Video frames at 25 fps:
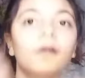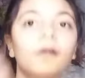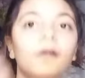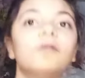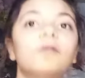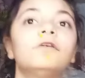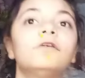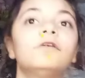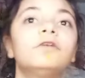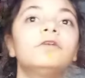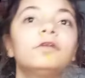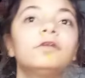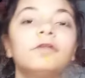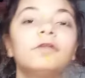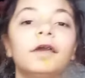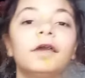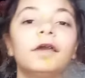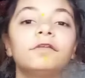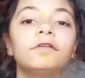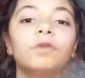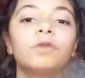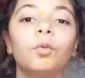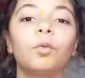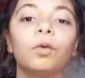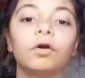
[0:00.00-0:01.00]
This is,
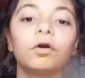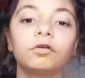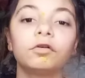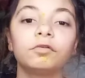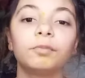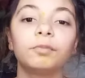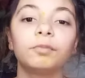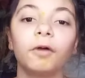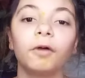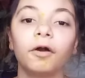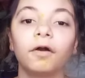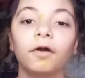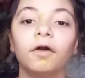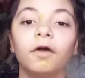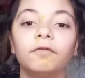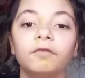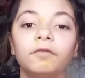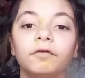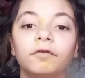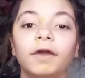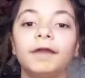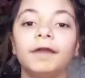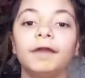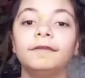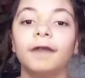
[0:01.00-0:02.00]
like, the worst part of
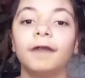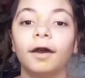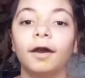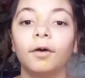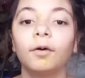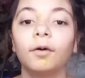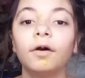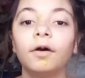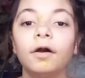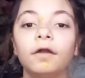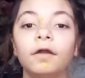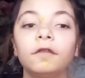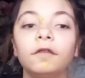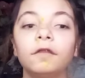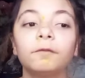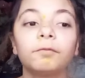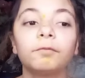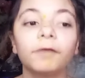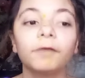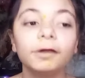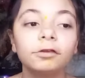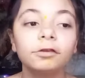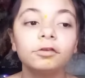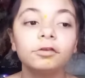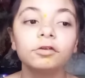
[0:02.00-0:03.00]
it right now. The
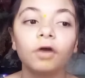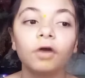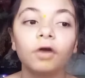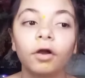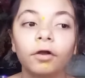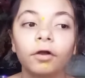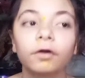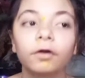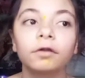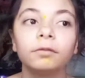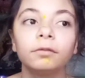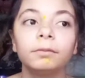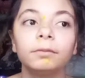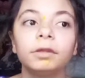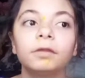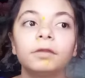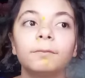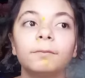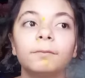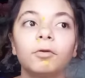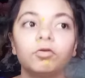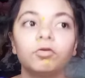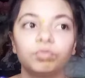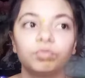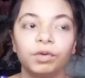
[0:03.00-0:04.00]
braces aren't going to be the
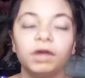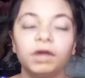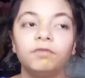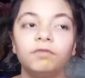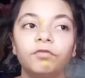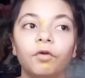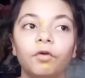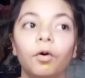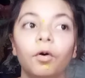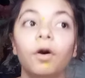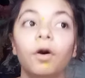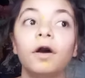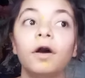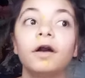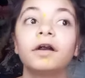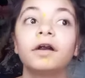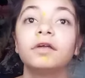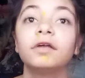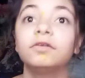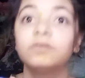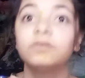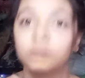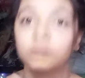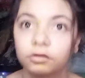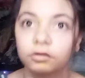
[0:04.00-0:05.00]
most painful,
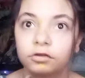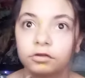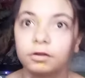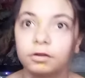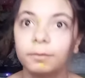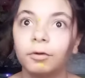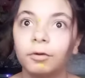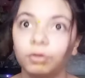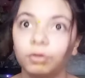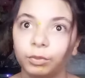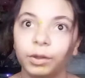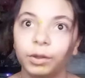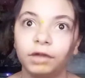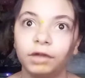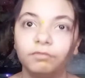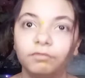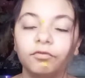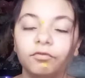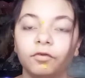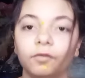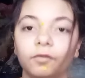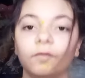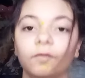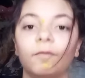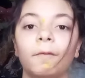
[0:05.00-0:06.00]
because this is the most
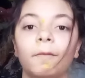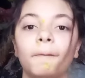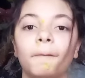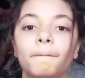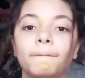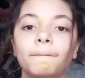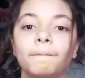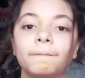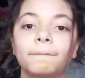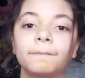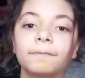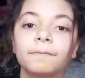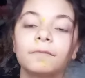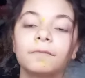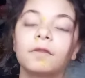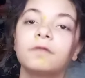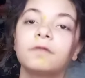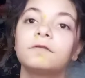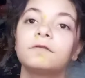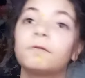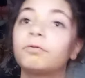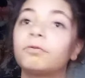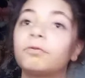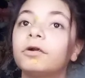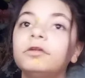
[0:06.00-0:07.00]
painful.
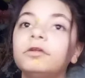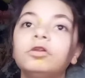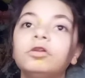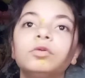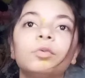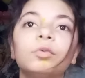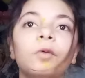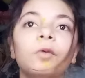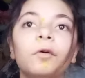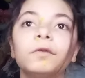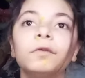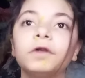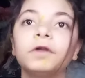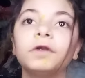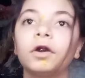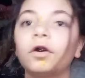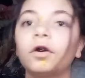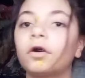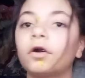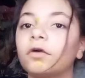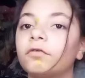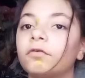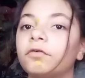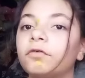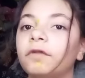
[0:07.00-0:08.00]
The braces will only
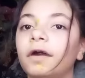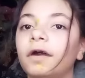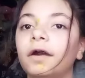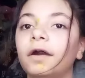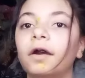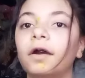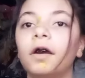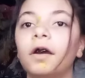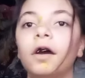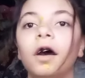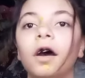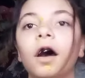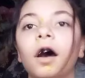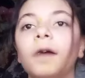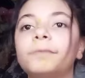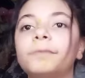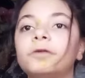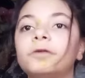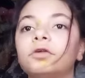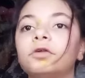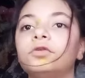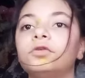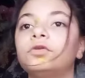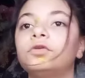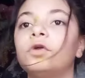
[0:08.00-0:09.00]
hurt for, like, up
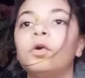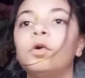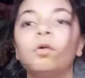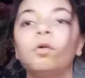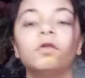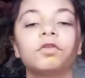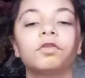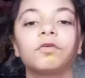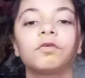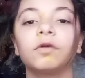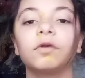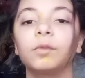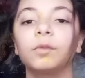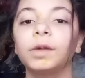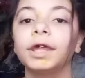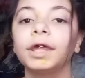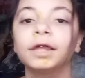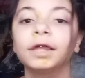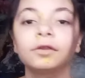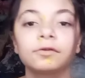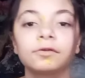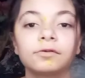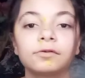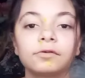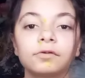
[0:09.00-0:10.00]
to 2 or 3
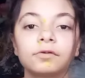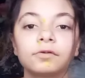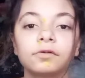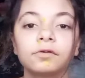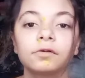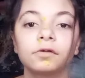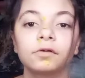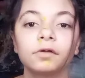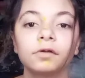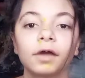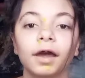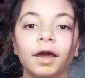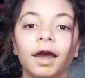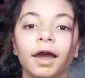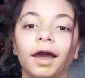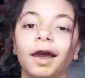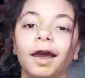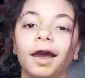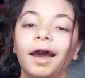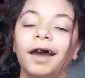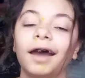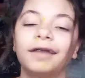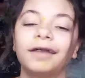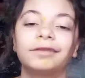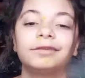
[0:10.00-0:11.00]
weeks.
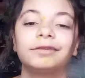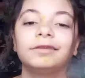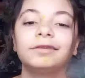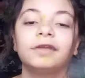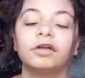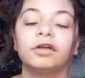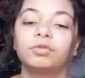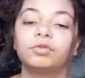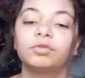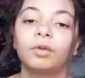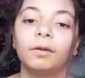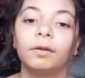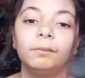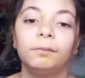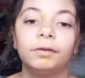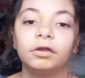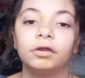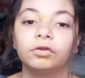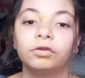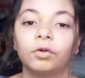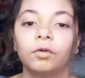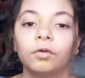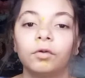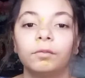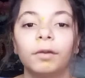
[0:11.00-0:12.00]
That's what I'm
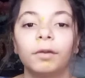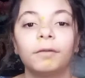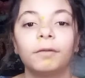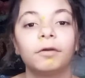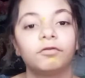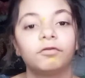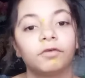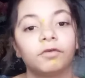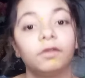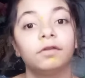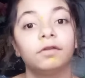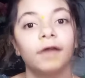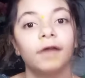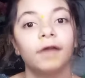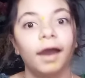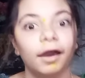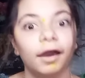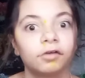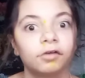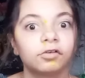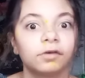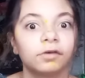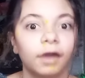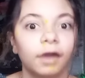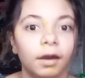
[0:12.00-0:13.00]
being told by my friends that
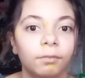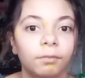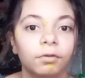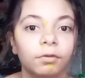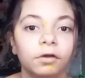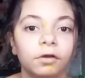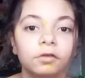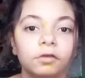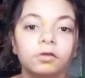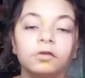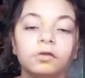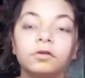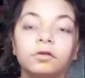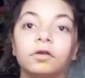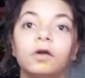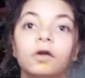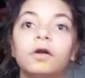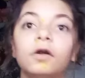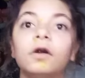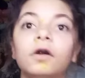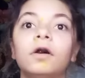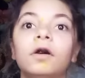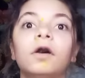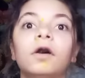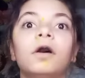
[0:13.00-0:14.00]
actually have braces.
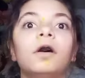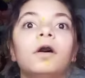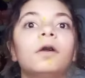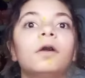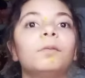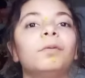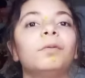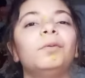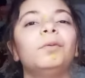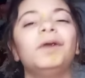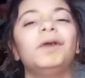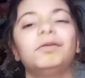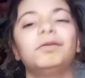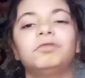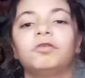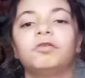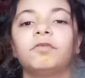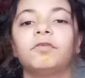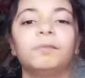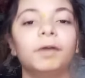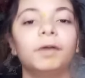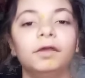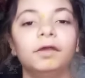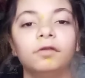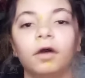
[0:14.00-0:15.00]
But we have
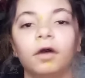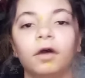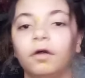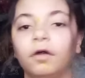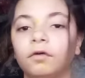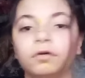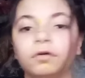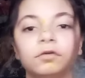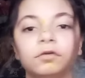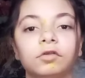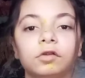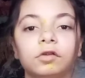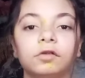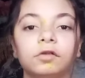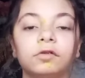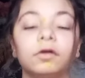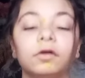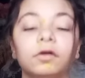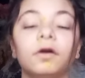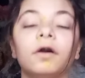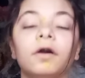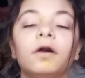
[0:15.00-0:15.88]
different pain tolerances.